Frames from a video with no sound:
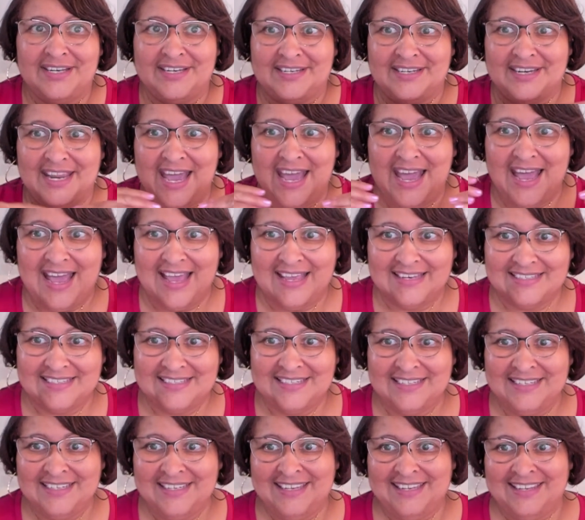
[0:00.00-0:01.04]
not
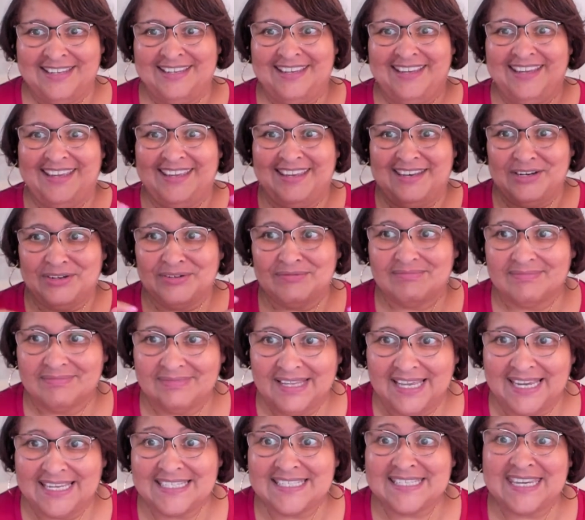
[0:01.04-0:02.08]
in
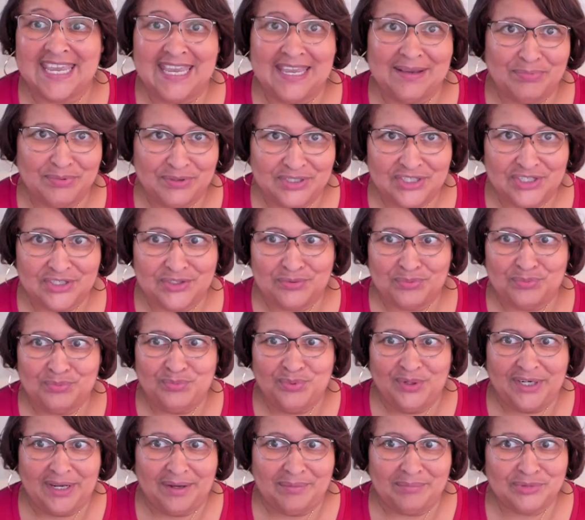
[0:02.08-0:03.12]
landscape, which is
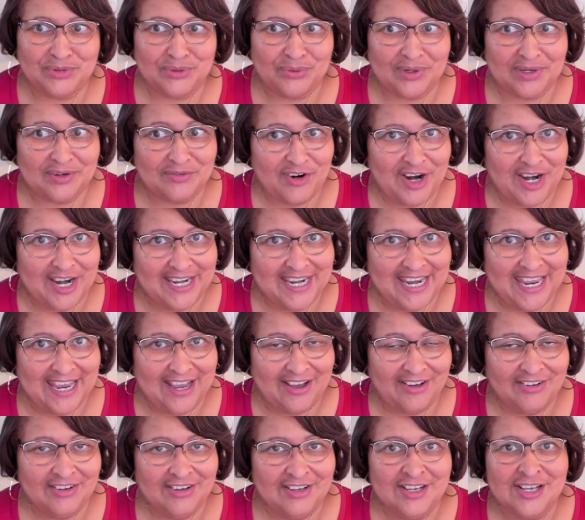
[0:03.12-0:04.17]
what I'm doing right now.